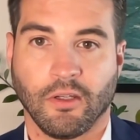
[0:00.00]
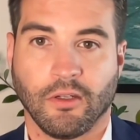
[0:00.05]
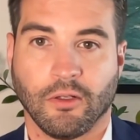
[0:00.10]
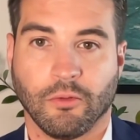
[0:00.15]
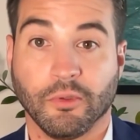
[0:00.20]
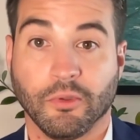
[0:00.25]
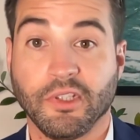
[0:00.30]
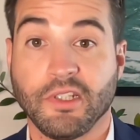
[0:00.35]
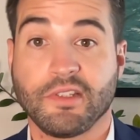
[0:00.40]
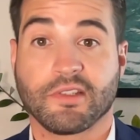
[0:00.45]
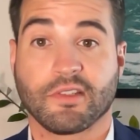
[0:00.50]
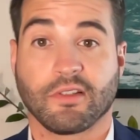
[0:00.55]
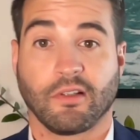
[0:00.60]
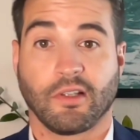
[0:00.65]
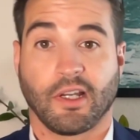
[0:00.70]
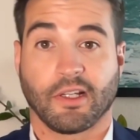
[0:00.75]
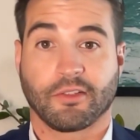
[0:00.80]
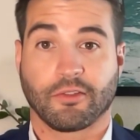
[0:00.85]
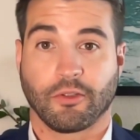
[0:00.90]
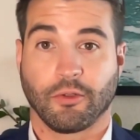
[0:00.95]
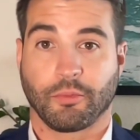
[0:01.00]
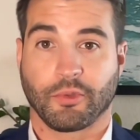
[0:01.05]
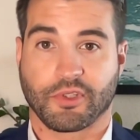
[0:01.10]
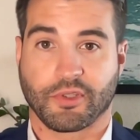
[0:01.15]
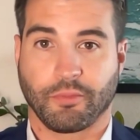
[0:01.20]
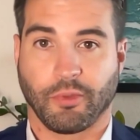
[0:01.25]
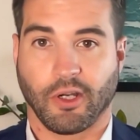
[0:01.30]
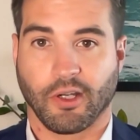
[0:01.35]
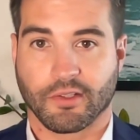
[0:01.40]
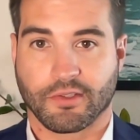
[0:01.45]
When these select group of
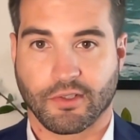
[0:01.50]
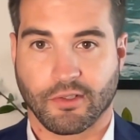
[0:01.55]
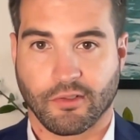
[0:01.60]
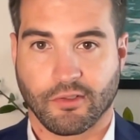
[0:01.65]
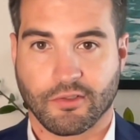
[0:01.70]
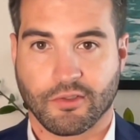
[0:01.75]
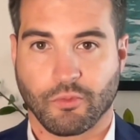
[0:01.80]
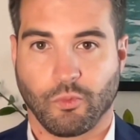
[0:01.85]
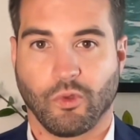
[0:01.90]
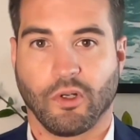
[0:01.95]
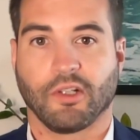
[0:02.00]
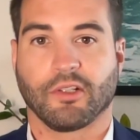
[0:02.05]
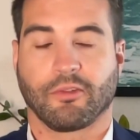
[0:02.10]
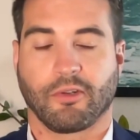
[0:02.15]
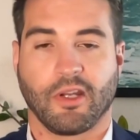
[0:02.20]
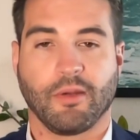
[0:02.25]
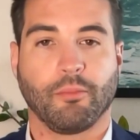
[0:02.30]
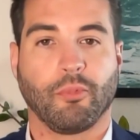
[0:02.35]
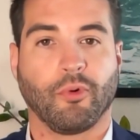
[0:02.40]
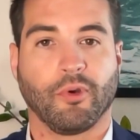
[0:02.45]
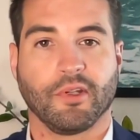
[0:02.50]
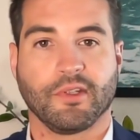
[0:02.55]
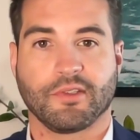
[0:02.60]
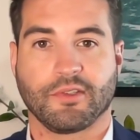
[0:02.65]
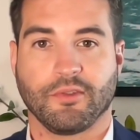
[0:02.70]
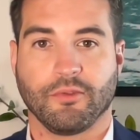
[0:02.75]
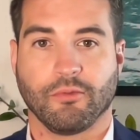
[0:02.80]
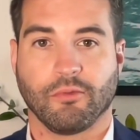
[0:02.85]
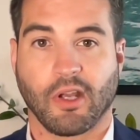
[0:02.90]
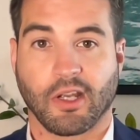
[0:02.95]
sponsors want Great Point
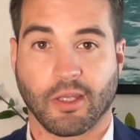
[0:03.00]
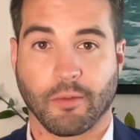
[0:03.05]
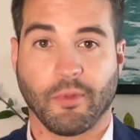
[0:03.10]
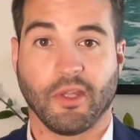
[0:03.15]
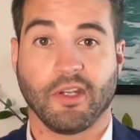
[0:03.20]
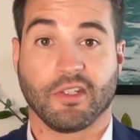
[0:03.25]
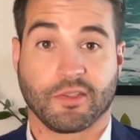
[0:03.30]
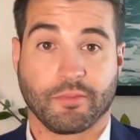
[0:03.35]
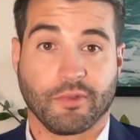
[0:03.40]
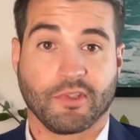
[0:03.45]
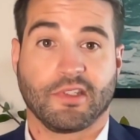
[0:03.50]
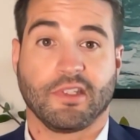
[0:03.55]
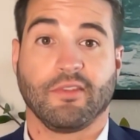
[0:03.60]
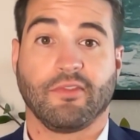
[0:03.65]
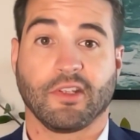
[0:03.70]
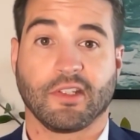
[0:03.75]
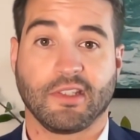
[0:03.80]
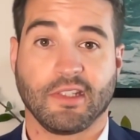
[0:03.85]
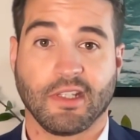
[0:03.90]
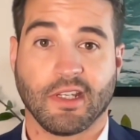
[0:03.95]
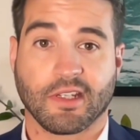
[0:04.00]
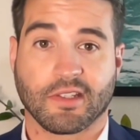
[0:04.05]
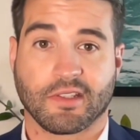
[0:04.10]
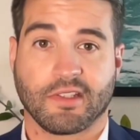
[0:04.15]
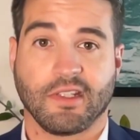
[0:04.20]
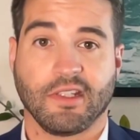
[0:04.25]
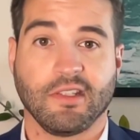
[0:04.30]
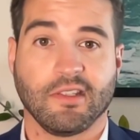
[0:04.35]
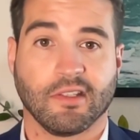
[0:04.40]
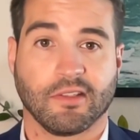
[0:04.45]
to recommend a specific
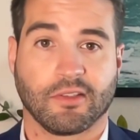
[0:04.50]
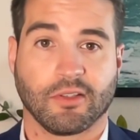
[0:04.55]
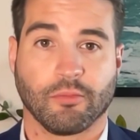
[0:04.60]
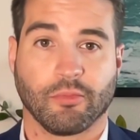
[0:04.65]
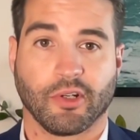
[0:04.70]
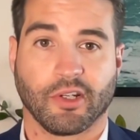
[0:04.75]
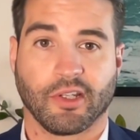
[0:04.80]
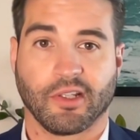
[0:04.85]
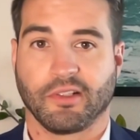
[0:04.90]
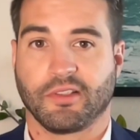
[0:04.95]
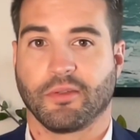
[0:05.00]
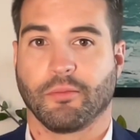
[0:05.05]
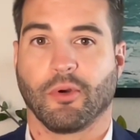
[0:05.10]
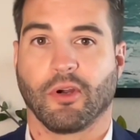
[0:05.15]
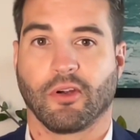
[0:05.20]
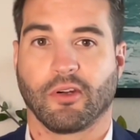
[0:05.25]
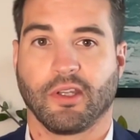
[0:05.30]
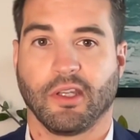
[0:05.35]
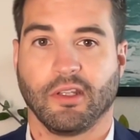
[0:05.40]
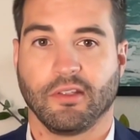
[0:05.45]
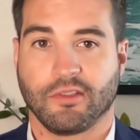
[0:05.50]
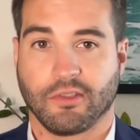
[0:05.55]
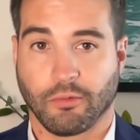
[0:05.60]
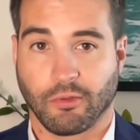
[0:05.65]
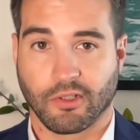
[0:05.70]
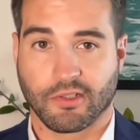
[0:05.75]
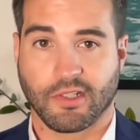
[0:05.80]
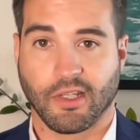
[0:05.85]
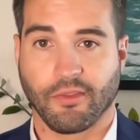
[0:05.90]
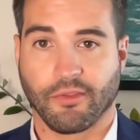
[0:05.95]
DST that they're bringing to market to our
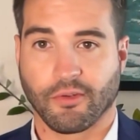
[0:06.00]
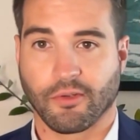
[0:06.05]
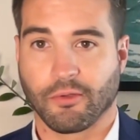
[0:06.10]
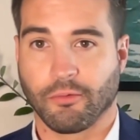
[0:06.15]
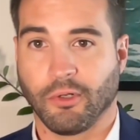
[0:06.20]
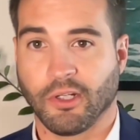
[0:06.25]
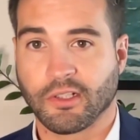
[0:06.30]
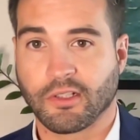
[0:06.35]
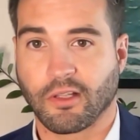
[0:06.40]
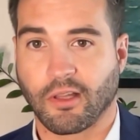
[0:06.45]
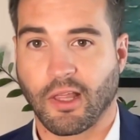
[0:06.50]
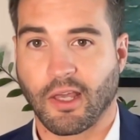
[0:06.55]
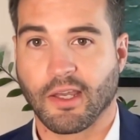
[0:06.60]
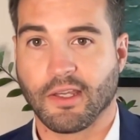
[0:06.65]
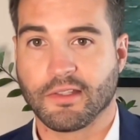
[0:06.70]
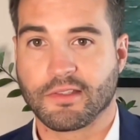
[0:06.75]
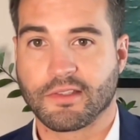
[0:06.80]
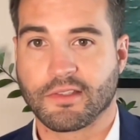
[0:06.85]
1031 clients,